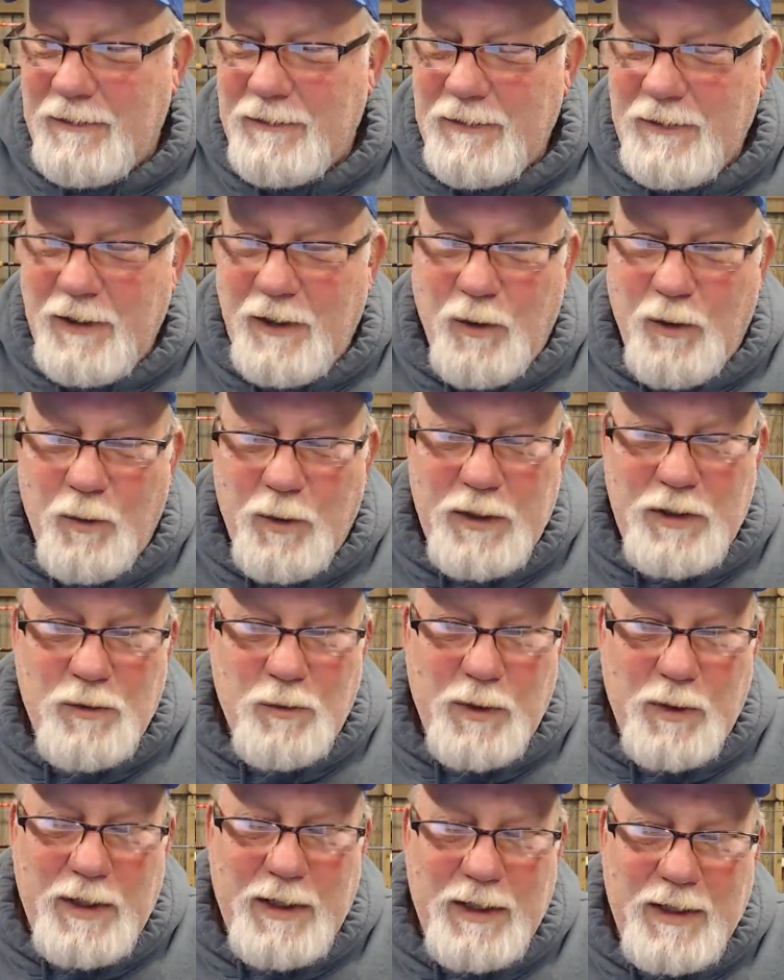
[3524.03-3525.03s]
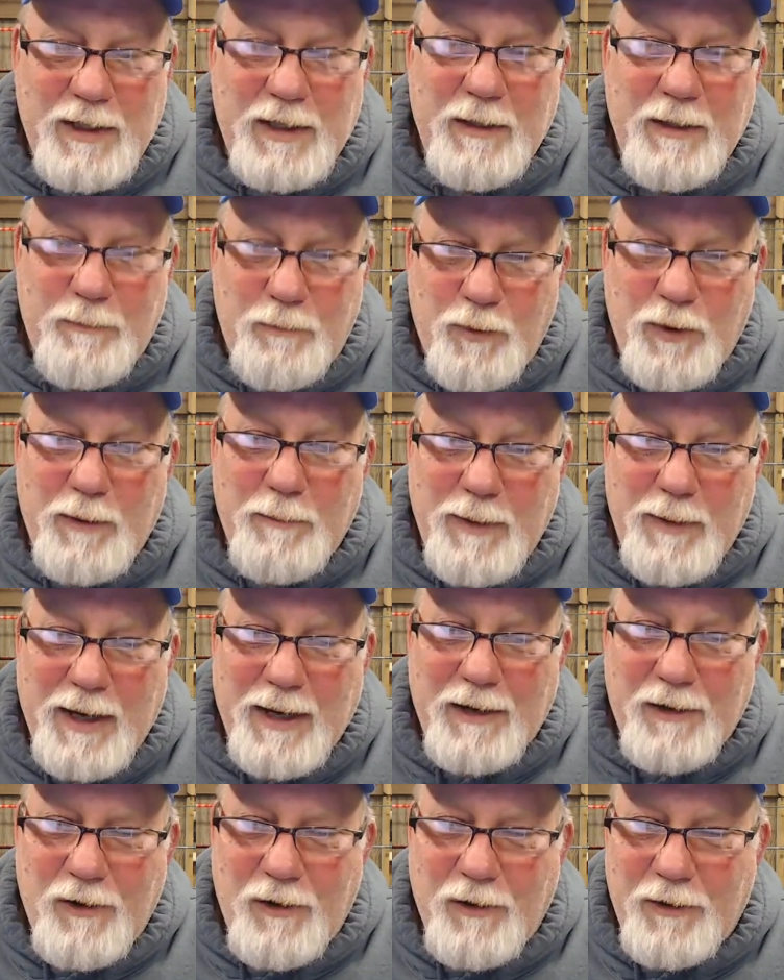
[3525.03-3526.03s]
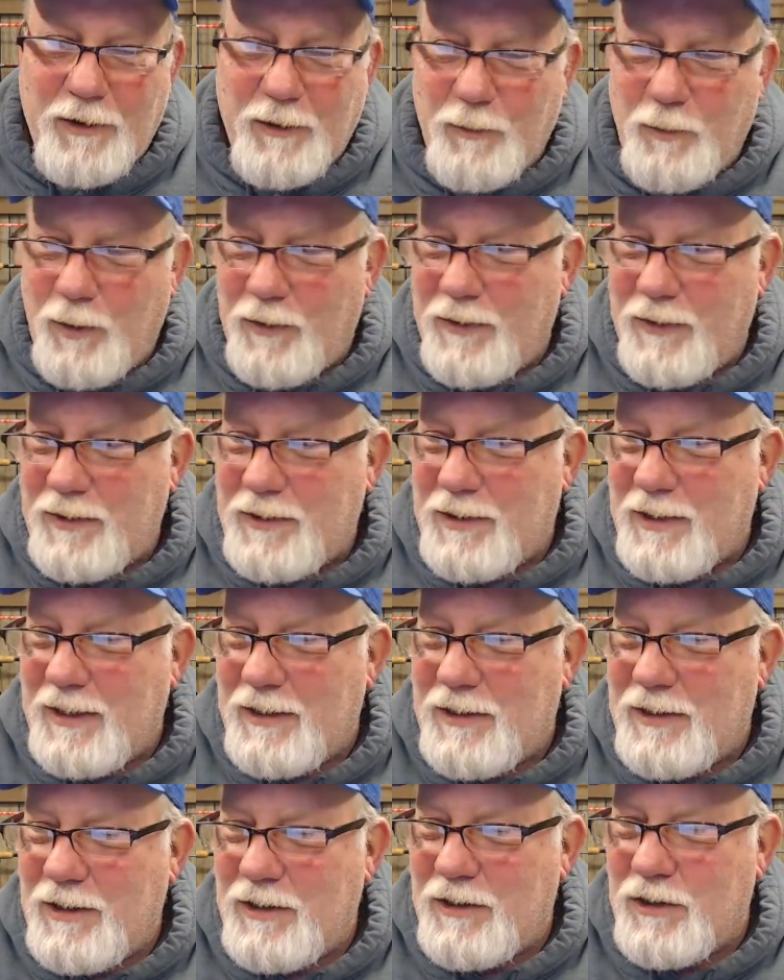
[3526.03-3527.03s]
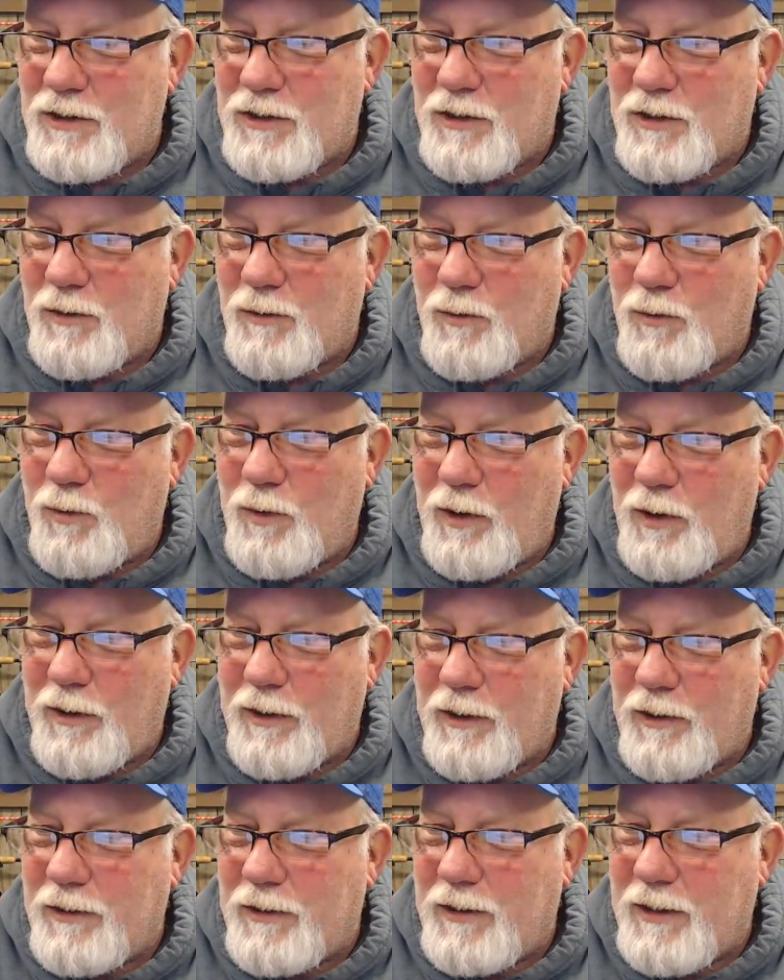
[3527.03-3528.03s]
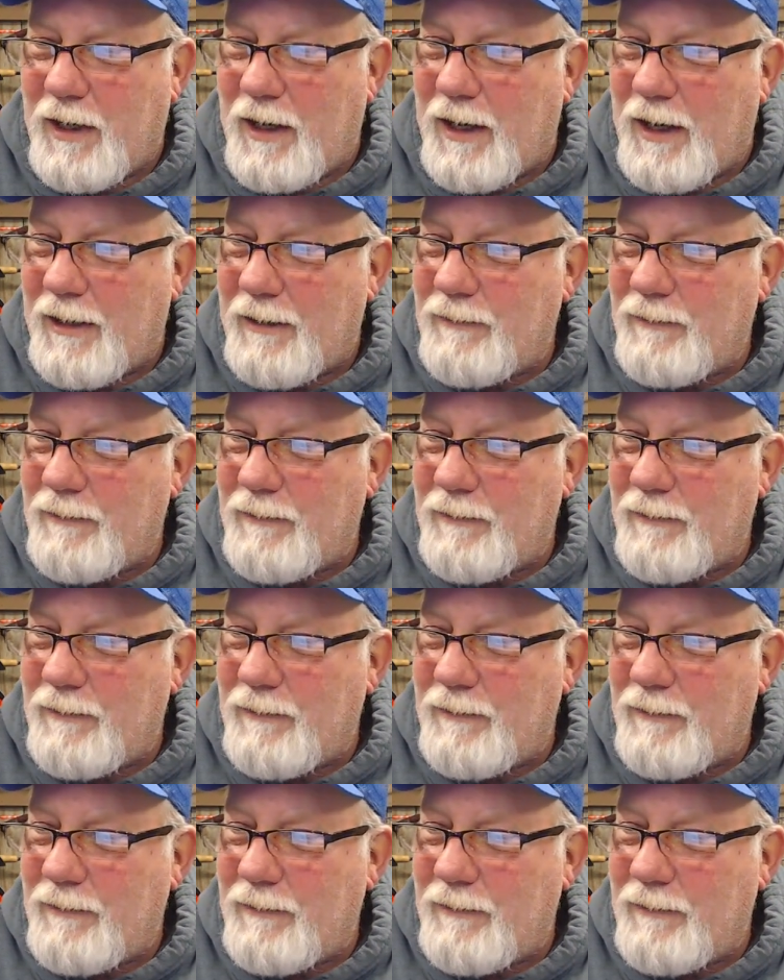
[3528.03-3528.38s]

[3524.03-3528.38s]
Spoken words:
you know, we need to get Brent back on here one of these days. He's just a really good guy.